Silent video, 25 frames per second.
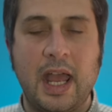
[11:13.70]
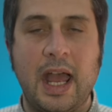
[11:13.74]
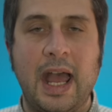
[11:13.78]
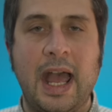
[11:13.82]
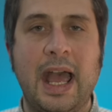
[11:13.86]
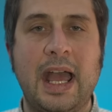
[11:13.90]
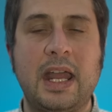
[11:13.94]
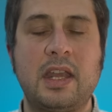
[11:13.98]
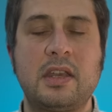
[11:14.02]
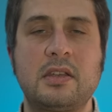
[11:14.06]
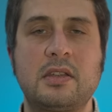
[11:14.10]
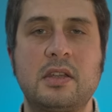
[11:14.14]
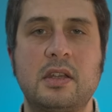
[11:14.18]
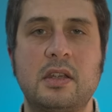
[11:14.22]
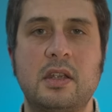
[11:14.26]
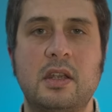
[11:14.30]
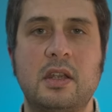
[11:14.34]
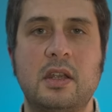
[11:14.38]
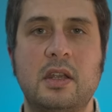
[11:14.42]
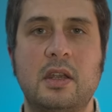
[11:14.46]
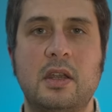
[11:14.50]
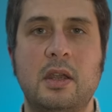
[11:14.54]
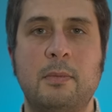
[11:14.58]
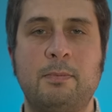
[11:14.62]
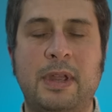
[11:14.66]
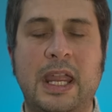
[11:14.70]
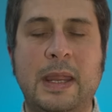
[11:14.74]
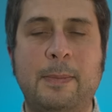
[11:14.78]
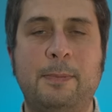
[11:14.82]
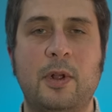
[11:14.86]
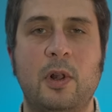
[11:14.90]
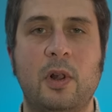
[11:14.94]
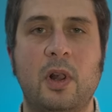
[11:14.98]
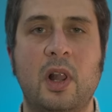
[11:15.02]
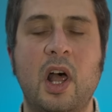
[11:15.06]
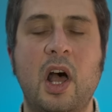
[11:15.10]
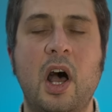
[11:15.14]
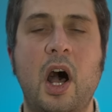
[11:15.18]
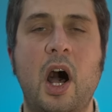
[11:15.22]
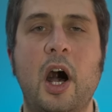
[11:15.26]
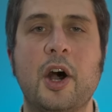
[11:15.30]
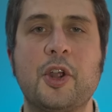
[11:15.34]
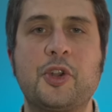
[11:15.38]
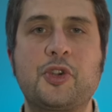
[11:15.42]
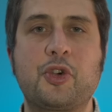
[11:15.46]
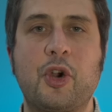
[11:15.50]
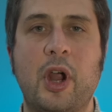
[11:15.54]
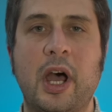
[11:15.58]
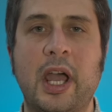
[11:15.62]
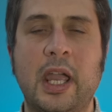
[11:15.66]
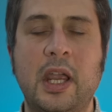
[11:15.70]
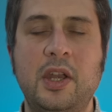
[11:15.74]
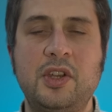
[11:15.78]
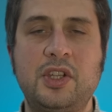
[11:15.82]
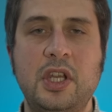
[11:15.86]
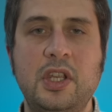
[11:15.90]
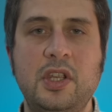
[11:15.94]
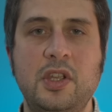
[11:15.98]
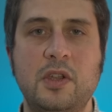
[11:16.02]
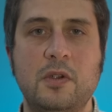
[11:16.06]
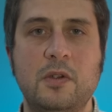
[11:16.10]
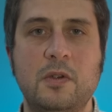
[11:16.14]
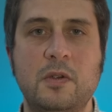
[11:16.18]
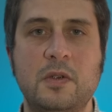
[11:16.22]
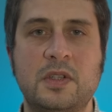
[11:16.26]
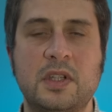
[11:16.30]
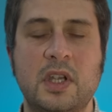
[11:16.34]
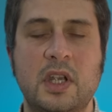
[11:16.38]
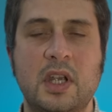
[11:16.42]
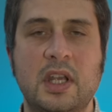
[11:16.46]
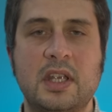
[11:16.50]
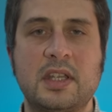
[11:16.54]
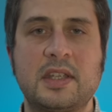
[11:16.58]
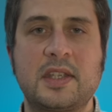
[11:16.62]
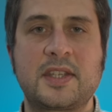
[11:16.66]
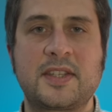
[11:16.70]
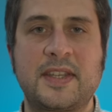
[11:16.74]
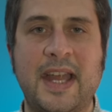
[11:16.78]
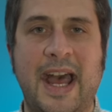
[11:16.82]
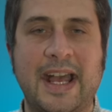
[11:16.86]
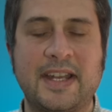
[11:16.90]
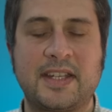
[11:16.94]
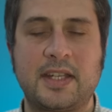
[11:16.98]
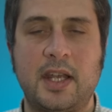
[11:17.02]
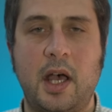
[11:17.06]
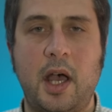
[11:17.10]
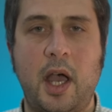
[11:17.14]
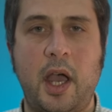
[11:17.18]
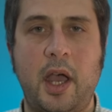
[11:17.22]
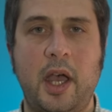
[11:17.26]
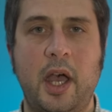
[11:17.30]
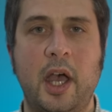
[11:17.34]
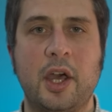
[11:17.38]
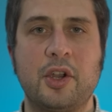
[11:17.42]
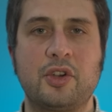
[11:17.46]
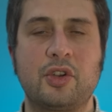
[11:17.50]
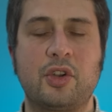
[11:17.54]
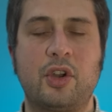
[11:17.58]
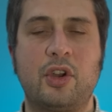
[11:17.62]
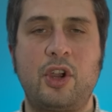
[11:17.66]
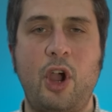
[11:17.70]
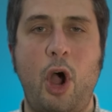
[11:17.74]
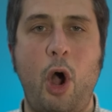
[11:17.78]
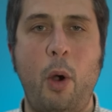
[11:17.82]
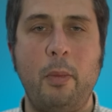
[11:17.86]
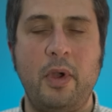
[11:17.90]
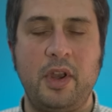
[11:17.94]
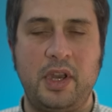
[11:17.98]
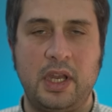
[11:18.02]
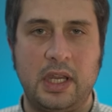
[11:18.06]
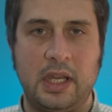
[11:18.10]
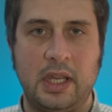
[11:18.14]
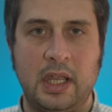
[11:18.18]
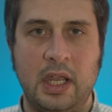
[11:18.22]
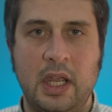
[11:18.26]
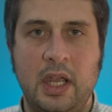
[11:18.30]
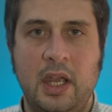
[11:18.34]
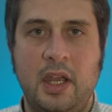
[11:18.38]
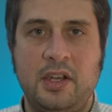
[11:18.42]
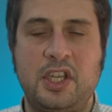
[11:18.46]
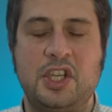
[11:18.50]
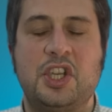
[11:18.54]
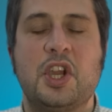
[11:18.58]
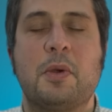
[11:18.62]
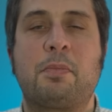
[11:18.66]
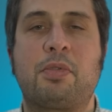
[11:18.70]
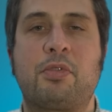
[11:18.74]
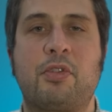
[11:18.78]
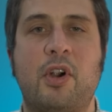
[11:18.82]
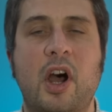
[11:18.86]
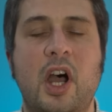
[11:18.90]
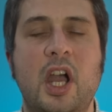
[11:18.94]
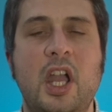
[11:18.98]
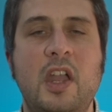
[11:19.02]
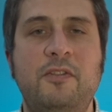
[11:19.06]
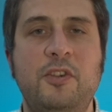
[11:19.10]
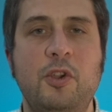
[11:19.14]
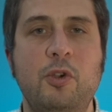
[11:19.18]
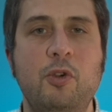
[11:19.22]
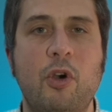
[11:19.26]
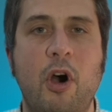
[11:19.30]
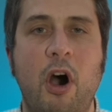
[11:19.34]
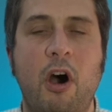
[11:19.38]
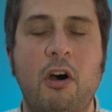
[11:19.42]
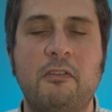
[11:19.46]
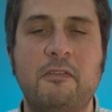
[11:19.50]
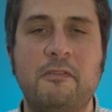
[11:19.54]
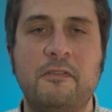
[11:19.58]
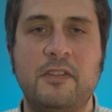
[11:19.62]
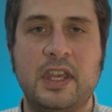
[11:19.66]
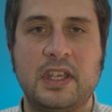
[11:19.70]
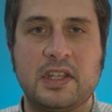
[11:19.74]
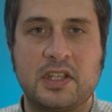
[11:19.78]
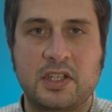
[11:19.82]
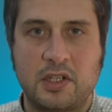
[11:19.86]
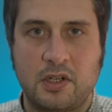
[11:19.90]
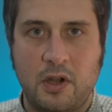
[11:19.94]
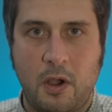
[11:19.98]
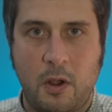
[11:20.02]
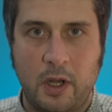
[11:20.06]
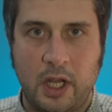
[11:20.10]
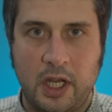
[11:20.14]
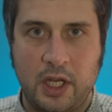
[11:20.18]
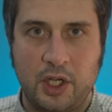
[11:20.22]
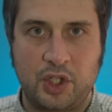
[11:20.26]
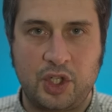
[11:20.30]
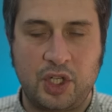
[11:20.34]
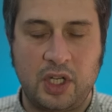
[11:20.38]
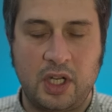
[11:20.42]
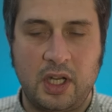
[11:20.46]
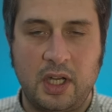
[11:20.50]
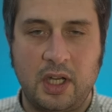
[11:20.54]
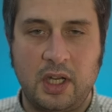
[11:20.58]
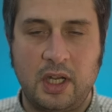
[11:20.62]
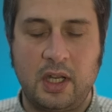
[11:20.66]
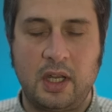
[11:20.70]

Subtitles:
And people are trying to use satire and comedy to deprive you of this knowledge.